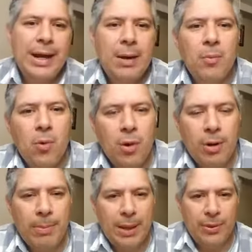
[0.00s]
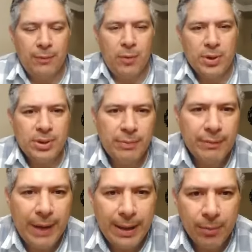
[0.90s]
out more about the Voice of
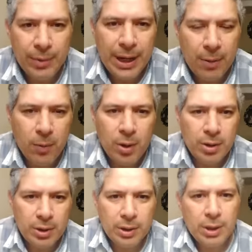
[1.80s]
Revival Network,